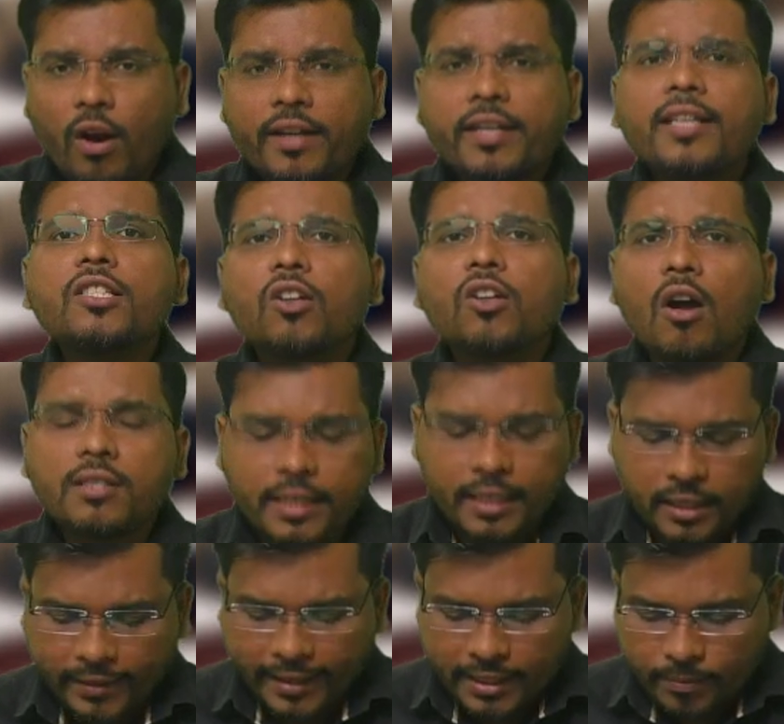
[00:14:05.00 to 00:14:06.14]
is gross
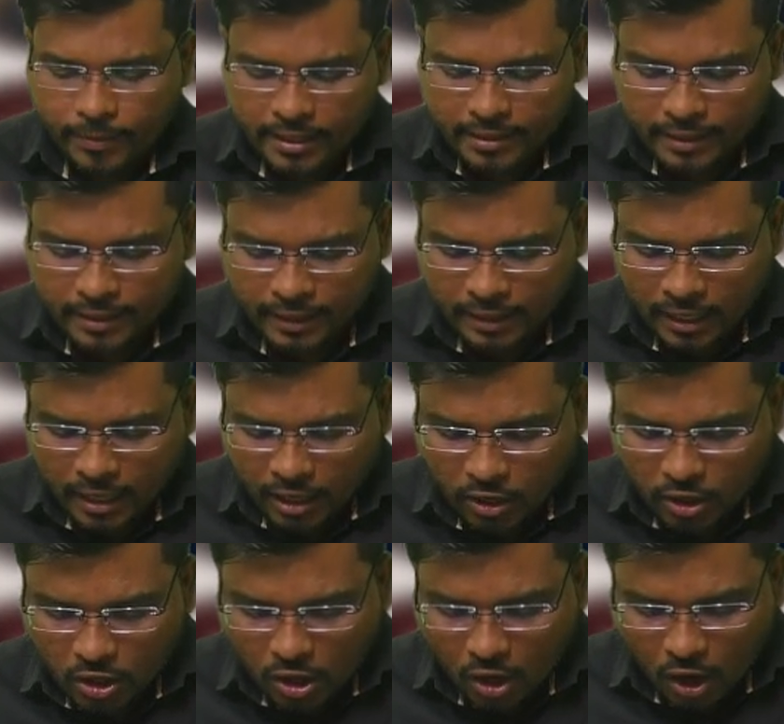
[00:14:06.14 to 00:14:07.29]
investment, sir?
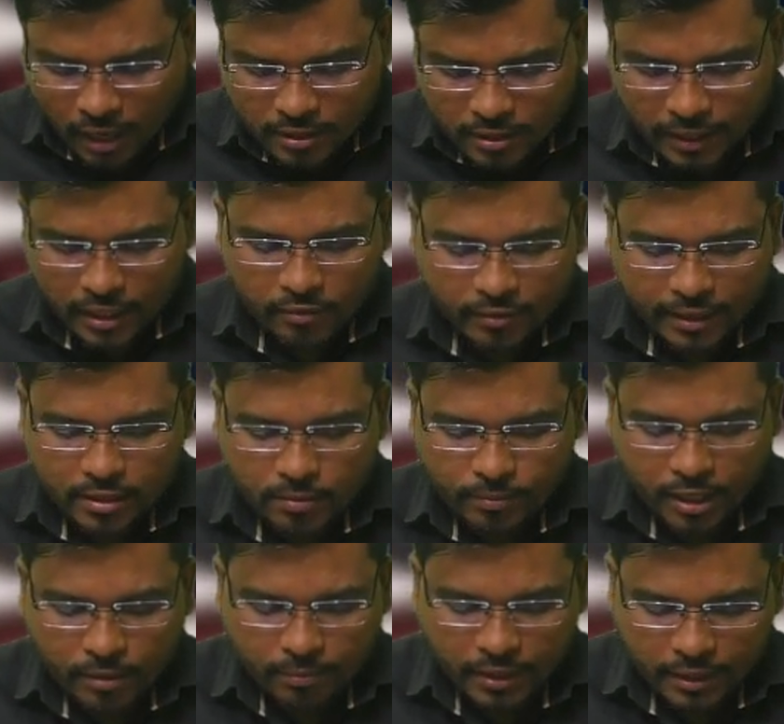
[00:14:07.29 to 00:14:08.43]
Gross investment
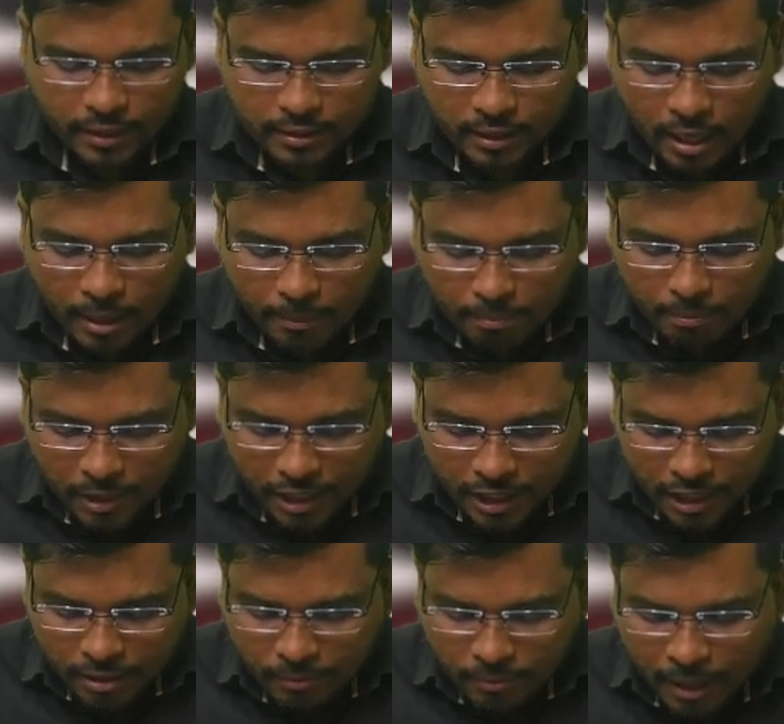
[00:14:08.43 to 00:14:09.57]
means
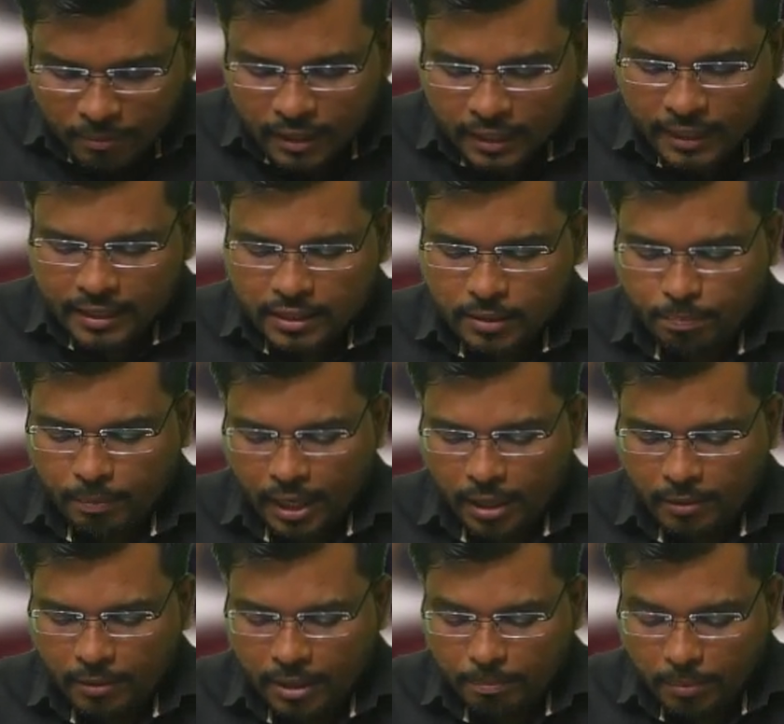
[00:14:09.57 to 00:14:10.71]
minimum lease
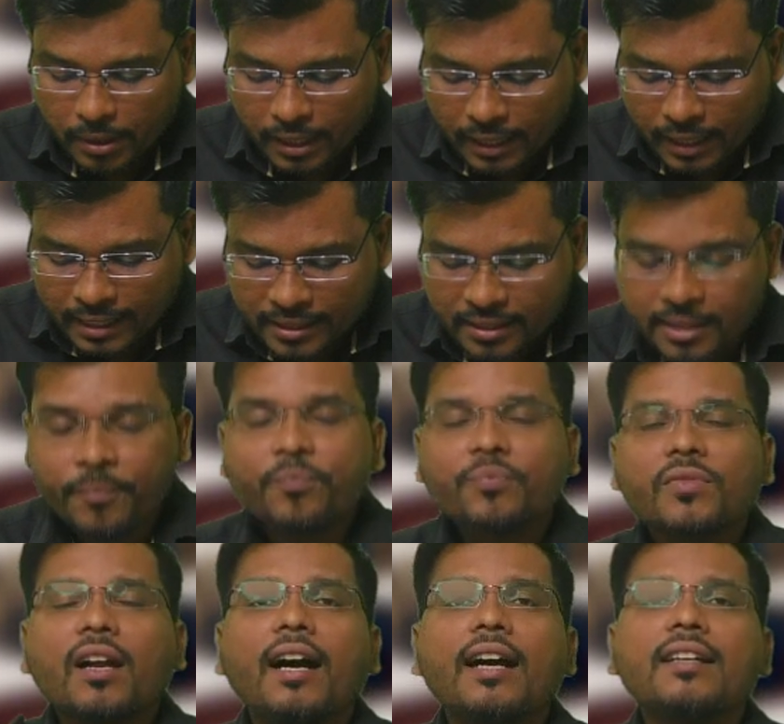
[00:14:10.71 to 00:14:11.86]
payment plus
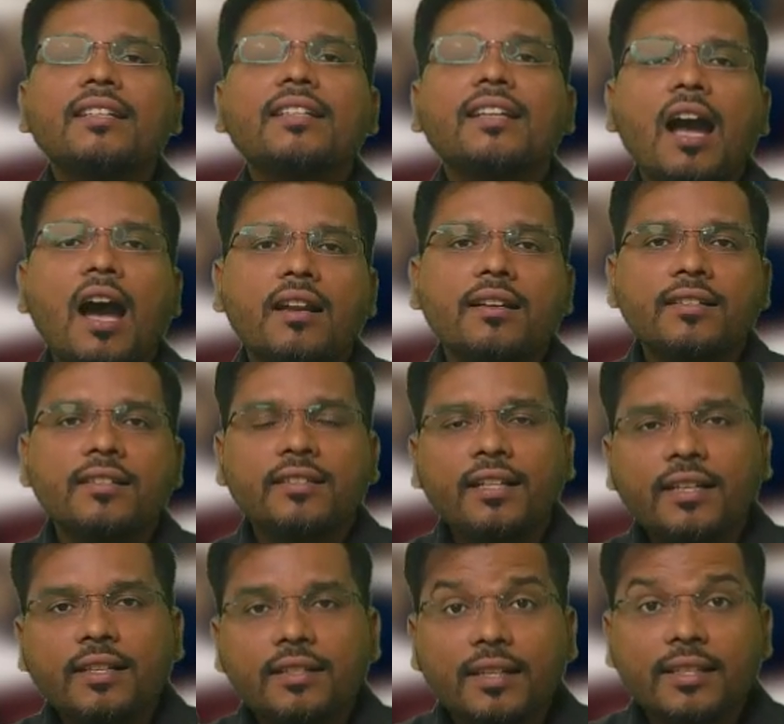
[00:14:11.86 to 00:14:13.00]
unguaranteed
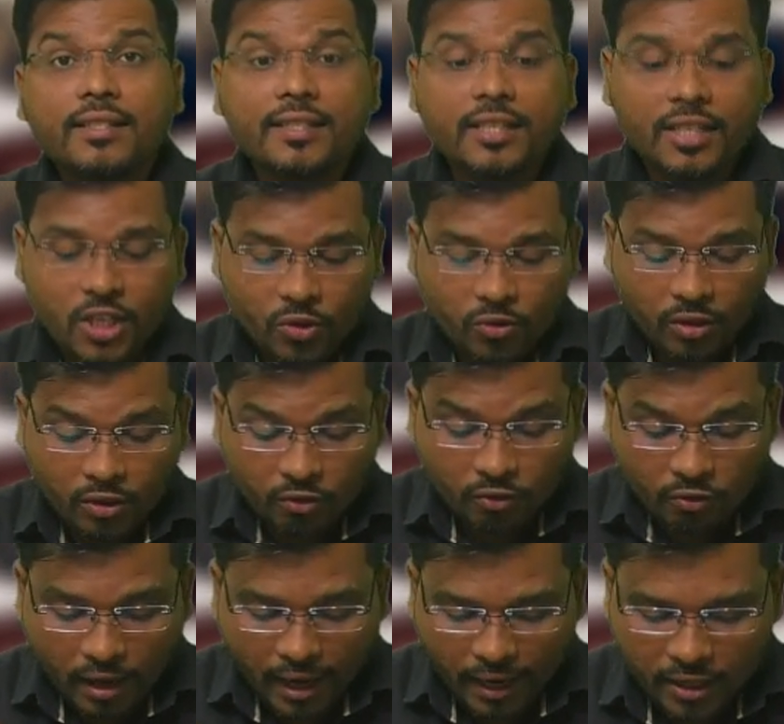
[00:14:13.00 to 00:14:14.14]
residual
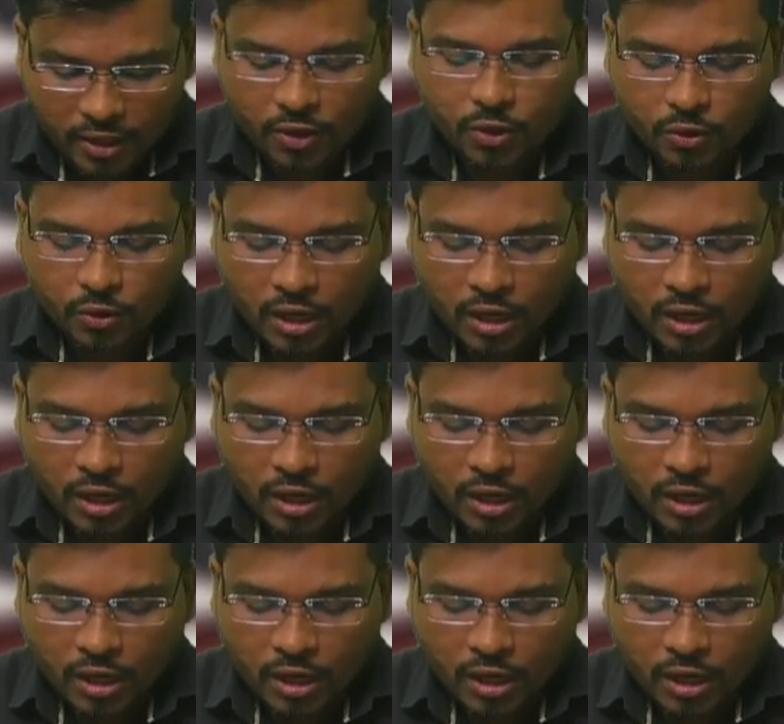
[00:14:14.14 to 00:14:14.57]
value.